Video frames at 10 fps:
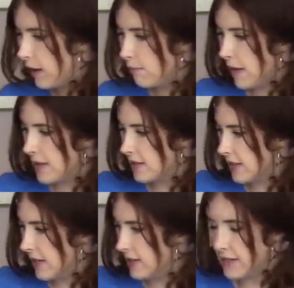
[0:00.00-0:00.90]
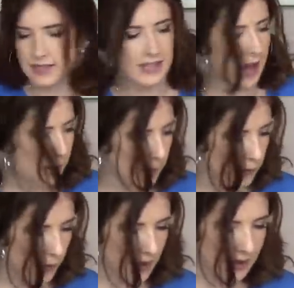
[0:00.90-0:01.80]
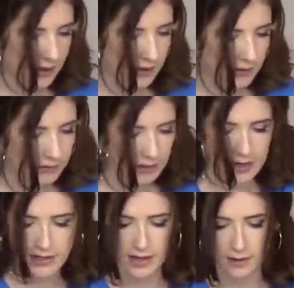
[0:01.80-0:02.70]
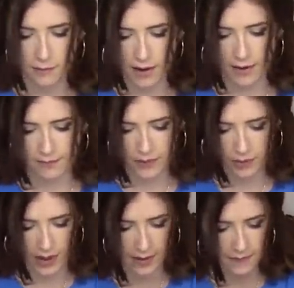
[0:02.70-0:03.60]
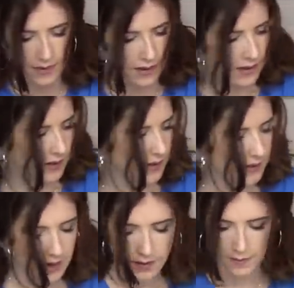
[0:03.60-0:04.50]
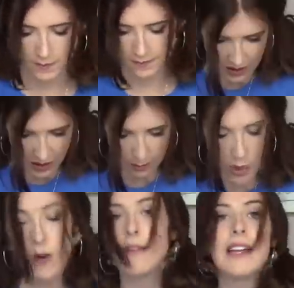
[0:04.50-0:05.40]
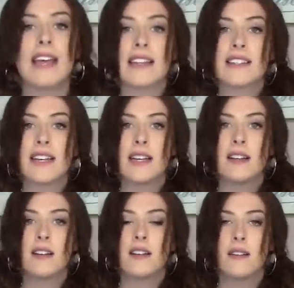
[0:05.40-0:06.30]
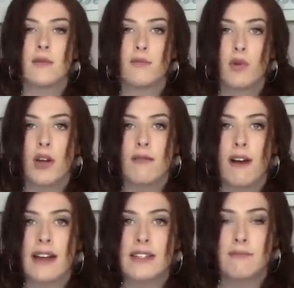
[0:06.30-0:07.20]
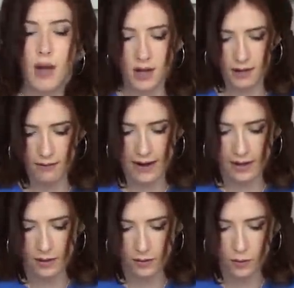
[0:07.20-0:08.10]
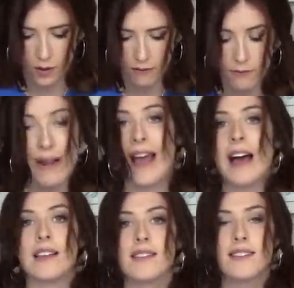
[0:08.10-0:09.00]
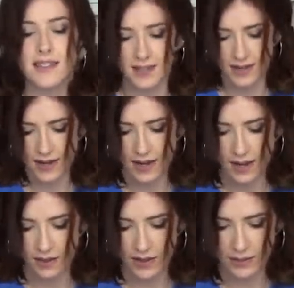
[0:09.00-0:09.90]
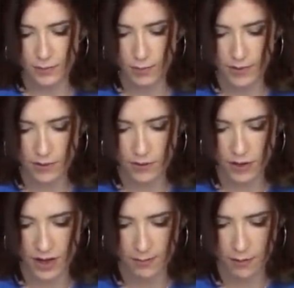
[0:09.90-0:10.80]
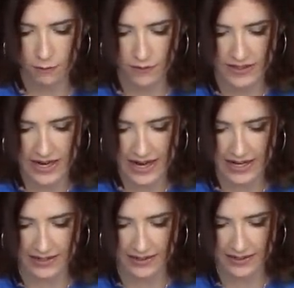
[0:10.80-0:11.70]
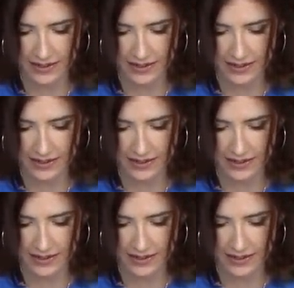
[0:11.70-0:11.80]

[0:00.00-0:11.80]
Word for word: it makes easier to get out of your ink later. Right, okay. So I'm currently getting bright red marker ink all over my hands that's probably not going to come off for days.